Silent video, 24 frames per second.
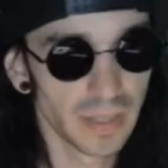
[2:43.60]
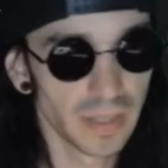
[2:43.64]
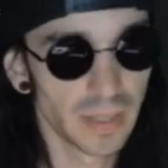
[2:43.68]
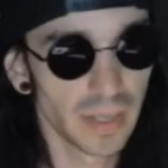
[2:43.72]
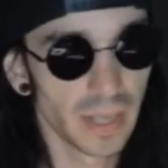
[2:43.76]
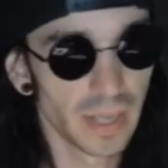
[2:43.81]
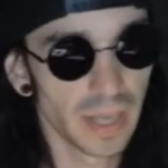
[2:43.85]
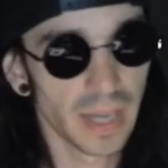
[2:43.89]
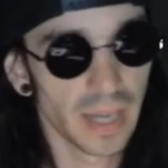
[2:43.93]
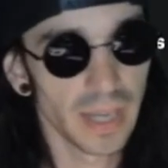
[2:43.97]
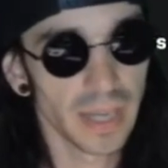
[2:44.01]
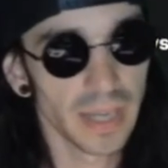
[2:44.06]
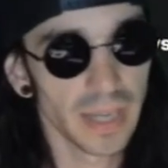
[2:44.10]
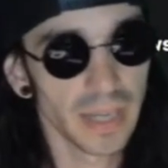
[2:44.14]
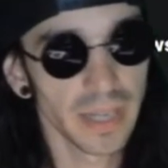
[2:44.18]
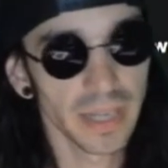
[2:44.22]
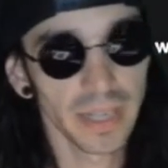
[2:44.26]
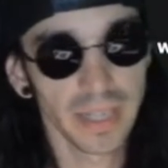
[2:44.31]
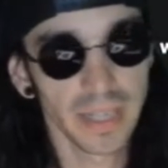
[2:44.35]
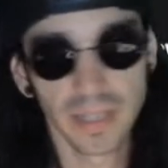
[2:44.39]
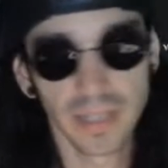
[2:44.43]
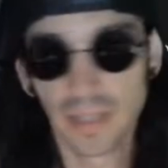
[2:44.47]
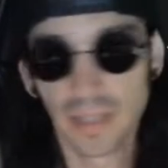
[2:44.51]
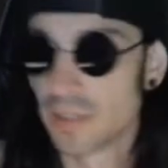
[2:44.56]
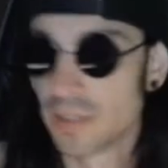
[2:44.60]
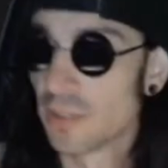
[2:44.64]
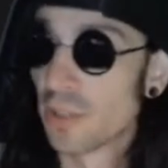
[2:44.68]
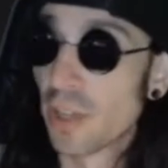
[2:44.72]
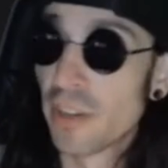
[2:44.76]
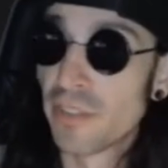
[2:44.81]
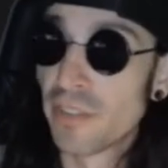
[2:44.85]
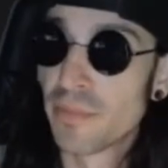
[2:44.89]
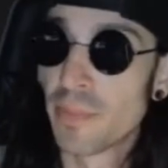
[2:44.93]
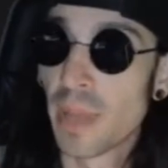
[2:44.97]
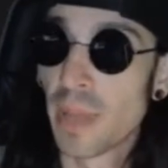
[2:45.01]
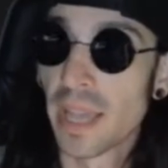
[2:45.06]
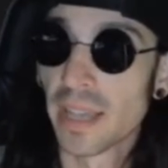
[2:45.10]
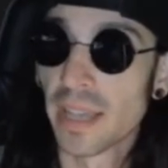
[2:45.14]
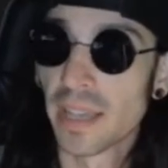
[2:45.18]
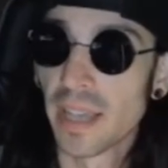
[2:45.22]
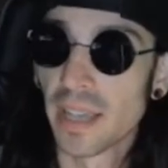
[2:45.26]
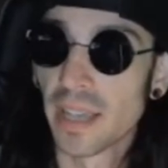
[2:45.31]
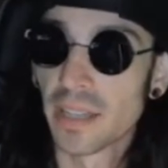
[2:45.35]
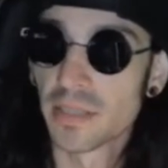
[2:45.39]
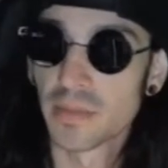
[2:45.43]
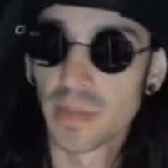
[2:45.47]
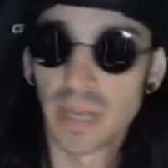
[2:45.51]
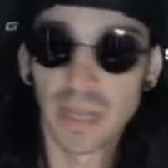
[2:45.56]
I love
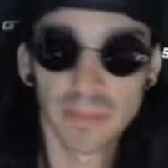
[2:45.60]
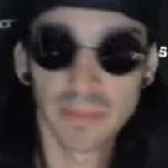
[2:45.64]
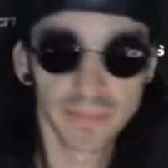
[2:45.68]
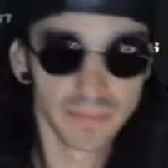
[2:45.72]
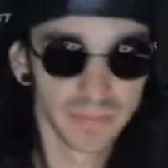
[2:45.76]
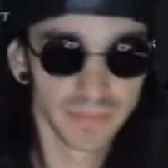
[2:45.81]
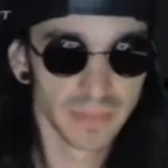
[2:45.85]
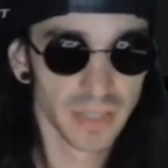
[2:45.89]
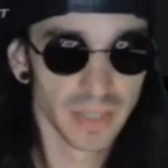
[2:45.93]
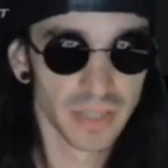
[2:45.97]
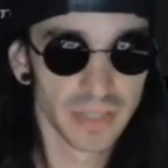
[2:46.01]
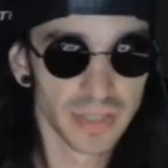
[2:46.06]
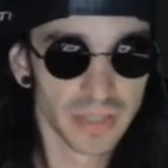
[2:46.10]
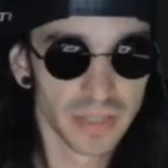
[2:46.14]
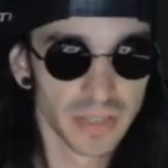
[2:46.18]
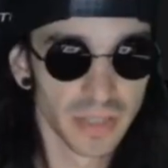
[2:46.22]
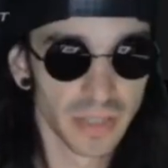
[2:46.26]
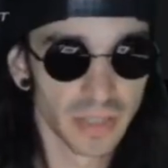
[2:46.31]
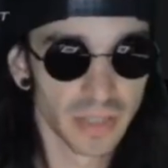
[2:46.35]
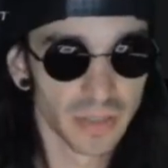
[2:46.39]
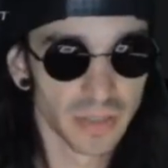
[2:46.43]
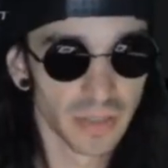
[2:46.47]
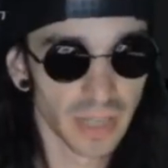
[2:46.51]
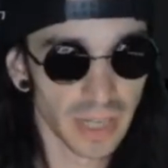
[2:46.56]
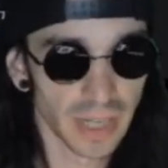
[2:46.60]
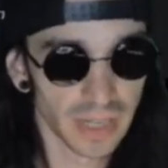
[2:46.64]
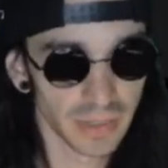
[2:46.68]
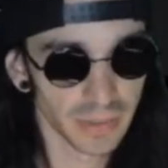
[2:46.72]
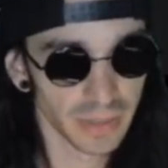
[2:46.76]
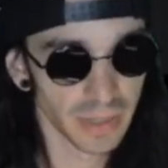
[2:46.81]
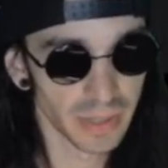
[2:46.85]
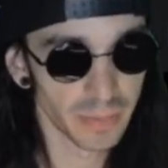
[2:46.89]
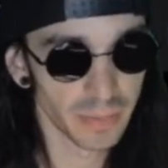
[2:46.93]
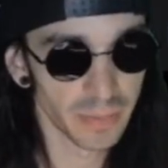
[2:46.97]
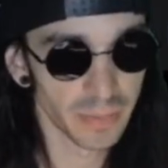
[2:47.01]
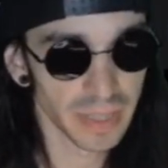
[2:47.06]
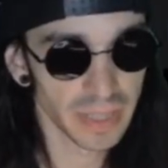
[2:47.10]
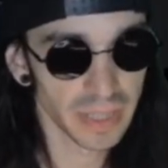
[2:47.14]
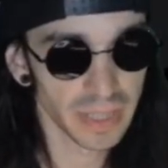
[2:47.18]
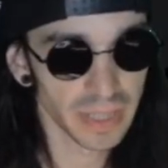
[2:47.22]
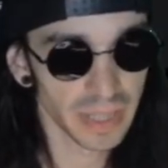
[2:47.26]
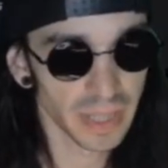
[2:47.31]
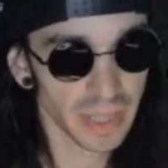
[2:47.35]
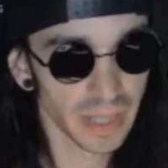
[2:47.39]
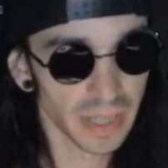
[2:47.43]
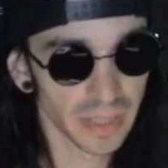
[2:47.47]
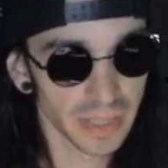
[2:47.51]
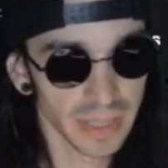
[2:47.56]
PancakeSwap, so I would be
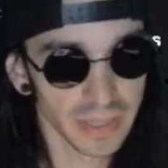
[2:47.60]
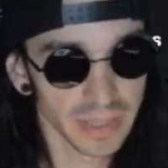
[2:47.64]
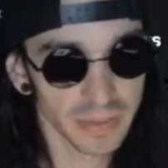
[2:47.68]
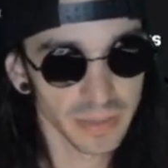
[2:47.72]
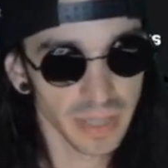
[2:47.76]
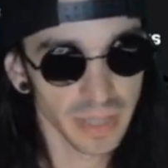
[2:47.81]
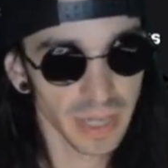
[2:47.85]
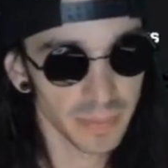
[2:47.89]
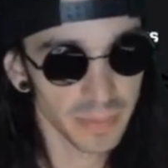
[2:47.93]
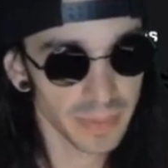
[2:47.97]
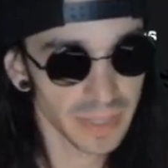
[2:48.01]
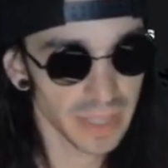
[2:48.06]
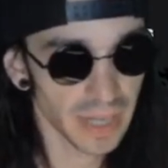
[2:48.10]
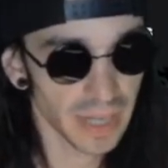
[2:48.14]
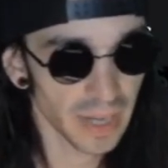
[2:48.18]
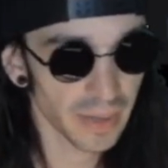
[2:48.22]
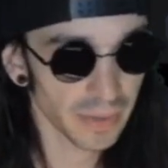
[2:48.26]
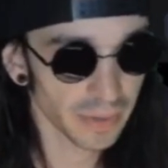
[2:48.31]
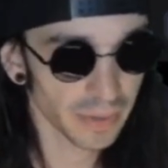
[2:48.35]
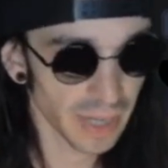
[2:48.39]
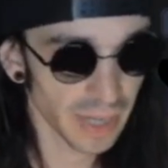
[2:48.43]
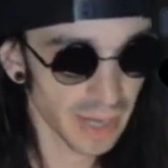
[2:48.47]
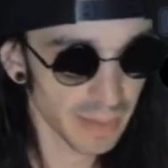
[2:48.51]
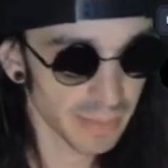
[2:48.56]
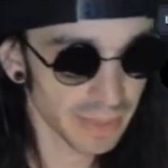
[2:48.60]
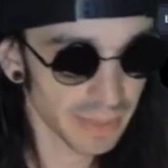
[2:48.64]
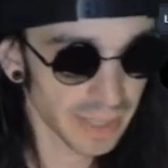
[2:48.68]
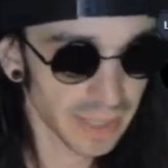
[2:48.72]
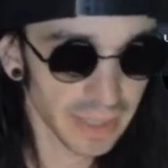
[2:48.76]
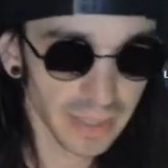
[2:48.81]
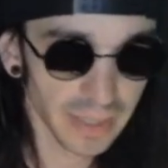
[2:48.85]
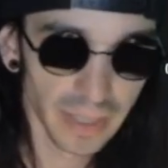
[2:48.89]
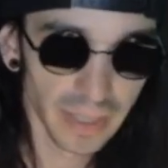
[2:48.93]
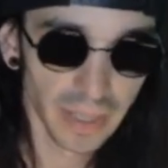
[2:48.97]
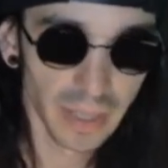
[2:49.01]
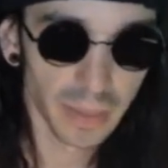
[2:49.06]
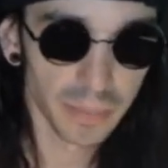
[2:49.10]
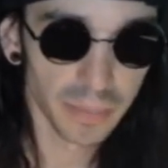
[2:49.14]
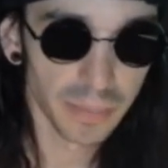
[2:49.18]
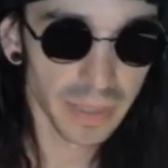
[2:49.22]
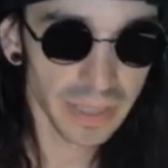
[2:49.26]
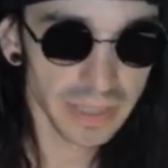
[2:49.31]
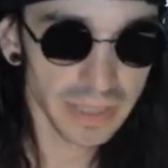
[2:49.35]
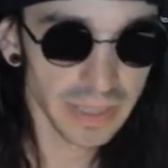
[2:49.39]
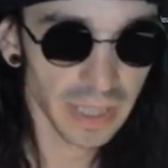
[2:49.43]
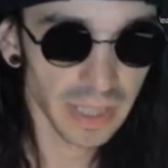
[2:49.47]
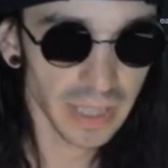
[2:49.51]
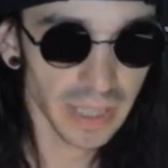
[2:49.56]
that's where I'd be grabbing it.
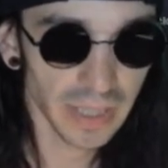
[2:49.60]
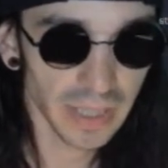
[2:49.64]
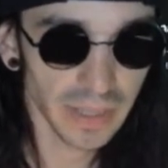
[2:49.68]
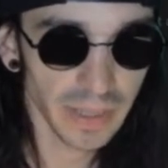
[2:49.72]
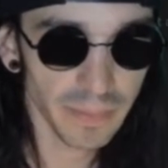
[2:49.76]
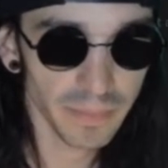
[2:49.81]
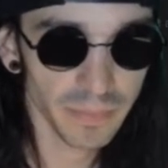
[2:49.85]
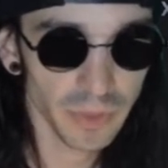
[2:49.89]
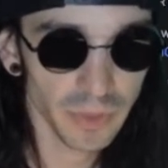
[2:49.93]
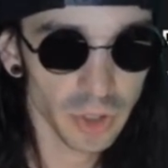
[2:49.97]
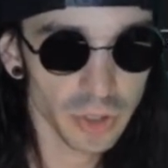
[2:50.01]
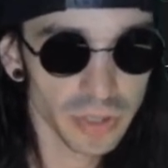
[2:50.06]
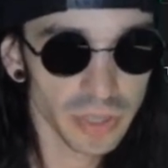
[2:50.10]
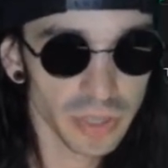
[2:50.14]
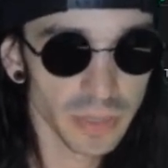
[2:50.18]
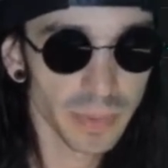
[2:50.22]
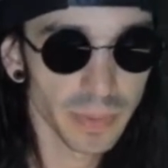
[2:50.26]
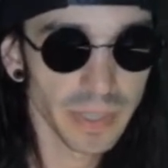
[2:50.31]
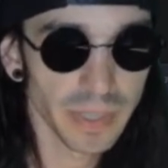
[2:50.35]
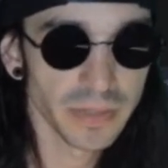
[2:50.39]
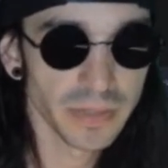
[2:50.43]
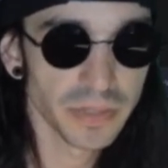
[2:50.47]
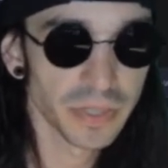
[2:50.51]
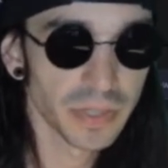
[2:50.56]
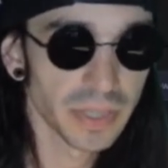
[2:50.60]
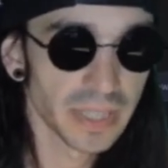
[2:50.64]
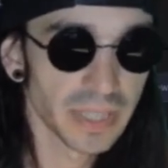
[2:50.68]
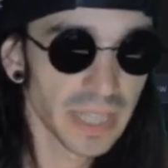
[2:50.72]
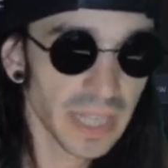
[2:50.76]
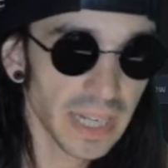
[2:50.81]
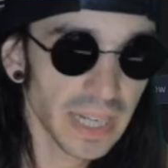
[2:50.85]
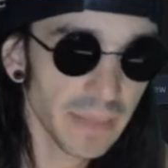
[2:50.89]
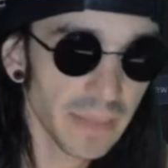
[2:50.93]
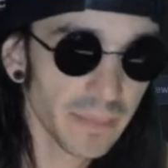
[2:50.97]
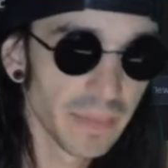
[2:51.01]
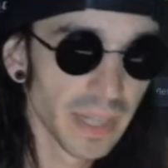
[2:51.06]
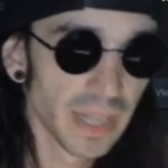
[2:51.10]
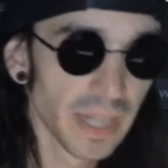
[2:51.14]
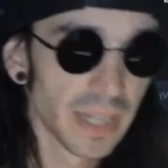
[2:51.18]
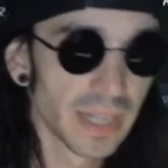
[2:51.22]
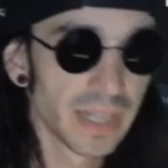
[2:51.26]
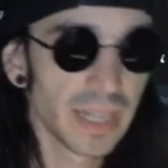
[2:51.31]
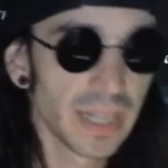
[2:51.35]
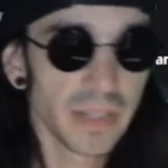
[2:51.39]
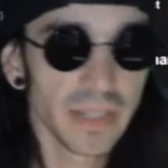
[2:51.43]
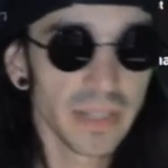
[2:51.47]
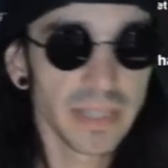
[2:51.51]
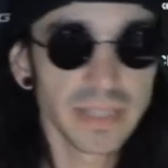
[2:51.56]
But yep, those are the places you can get it.
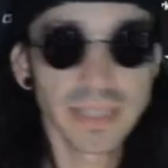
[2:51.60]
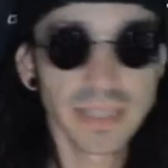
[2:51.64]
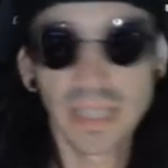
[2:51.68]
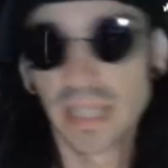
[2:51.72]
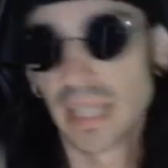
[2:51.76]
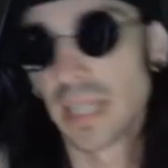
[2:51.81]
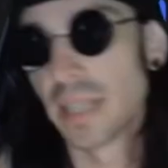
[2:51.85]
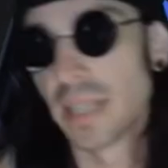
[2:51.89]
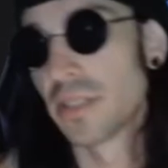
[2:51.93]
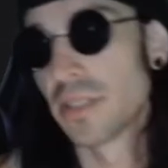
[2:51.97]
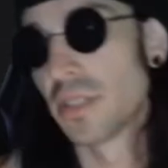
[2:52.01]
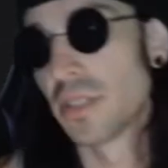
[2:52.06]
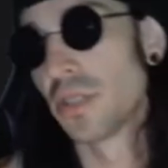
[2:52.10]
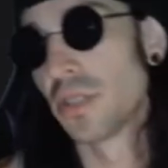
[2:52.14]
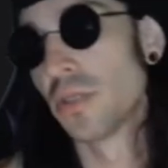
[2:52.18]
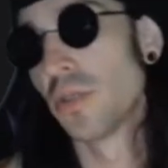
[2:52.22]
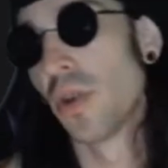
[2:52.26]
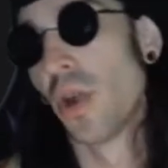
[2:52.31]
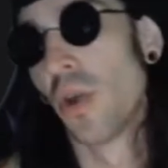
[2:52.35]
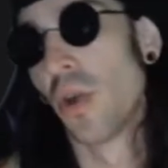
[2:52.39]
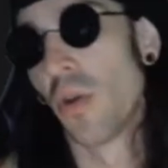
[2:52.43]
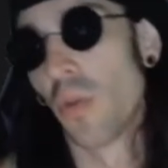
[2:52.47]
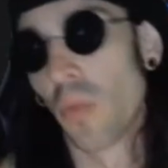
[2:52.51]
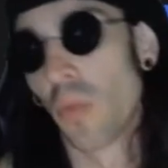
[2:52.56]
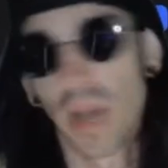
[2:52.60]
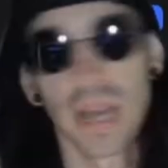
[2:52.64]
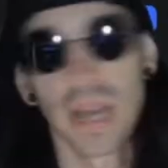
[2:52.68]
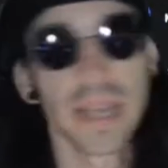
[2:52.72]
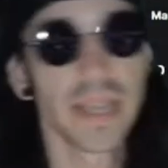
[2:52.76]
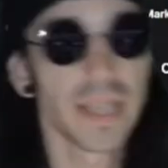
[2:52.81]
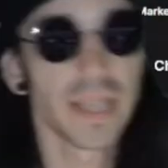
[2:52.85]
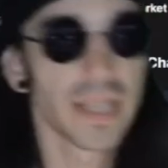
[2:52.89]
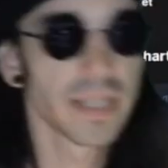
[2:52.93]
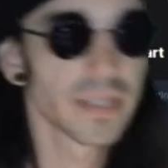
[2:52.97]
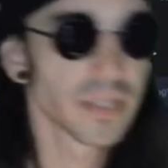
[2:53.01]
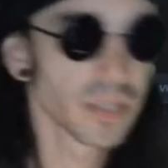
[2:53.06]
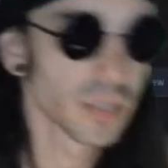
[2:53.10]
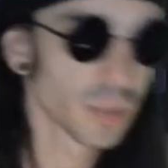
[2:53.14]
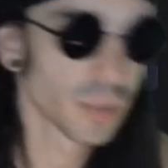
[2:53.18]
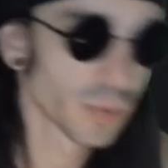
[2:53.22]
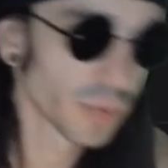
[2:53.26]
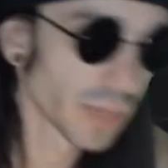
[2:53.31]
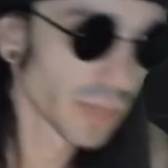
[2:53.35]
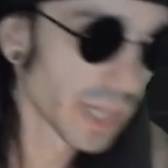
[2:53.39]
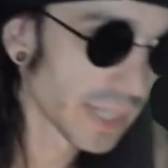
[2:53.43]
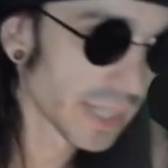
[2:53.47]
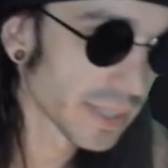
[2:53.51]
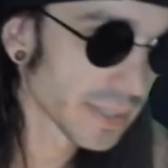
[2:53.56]
Now let's get on to why it's
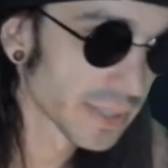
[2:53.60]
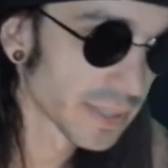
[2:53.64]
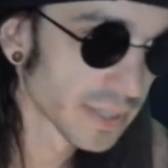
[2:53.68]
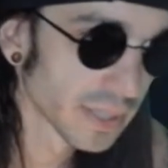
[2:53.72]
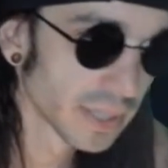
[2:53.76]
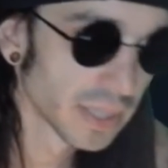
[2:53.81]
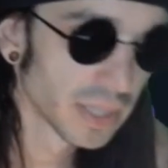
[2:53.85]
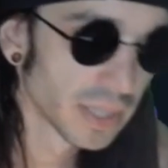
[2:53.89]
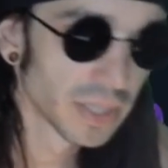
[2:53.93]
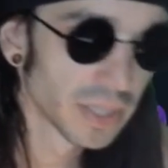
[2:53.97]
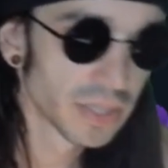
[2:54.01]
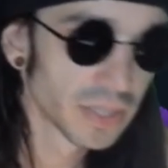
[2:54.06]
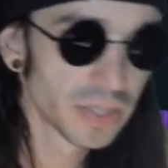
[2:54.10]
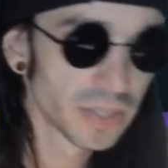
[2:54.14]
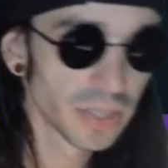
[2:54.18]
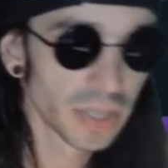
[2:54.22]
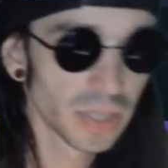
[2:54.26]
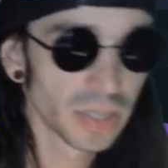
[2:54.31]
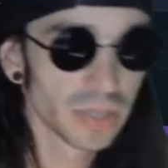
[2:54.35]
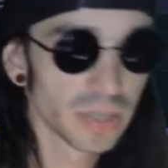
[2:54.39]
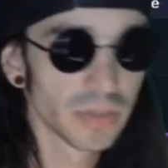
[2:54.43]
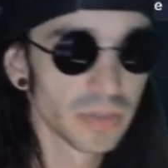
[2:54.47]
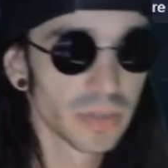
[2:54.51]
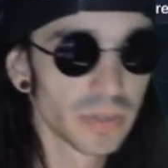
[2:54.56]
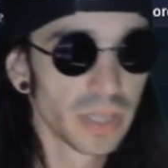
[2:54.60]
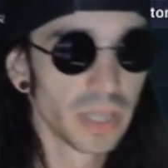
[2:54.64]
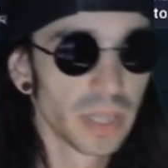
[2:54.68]
great. So